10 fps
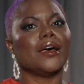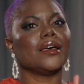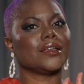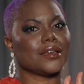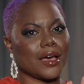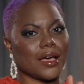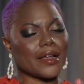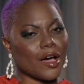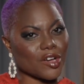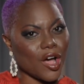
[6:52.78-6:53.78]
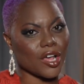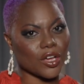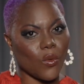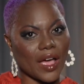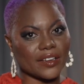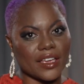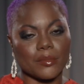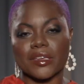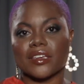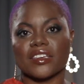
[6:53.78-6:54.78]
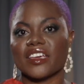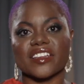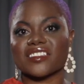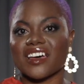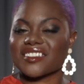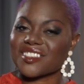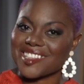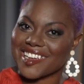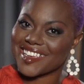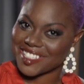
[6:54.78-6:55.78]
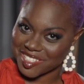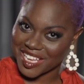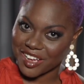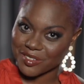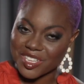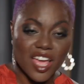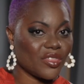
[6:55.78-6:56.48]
non-alcoholic wine game. It is not as exciting as it sounds.